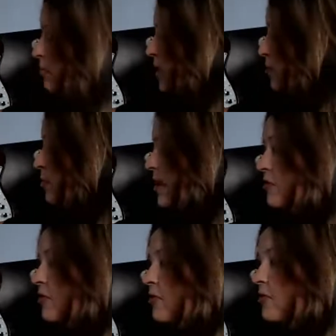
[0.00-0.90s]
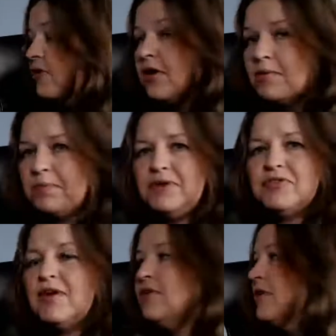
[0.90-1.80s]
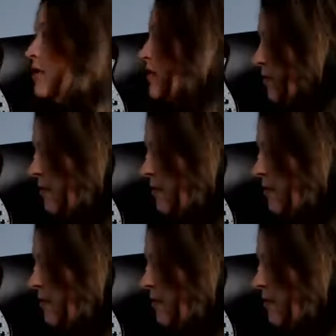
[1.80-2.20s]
Maybe bass notes there. B7.